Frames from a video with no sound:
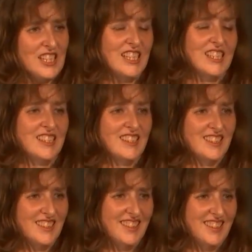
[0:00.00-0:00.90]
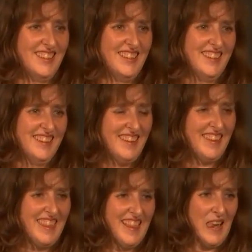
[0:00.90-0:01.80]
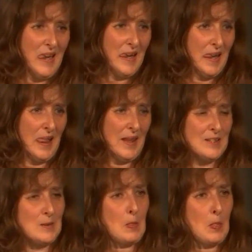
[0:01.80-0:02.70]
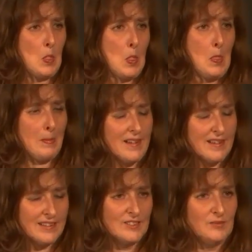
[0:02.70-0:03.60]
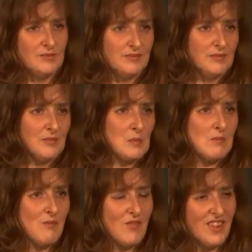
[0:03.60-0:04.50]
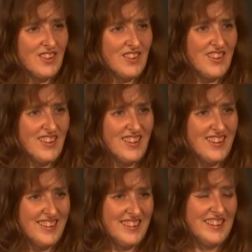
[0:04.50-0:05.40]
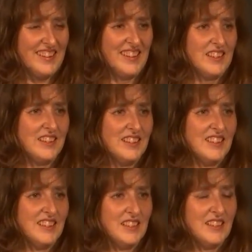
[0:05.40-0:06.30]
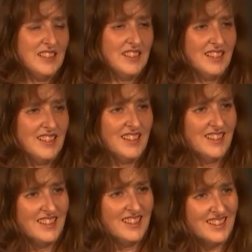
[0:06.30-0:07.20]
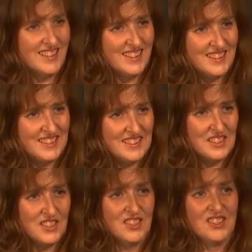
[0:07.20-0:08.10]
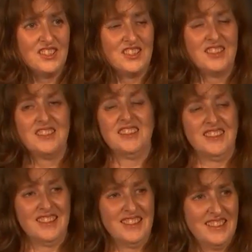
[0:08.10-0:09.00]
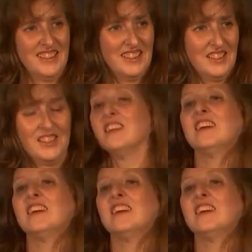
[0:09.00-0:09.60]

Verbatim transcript: Sarah, for some of the public who might be here tonight and don't belong to a branch, I wonder if you might like to perhaps just speak and put on the record the branches here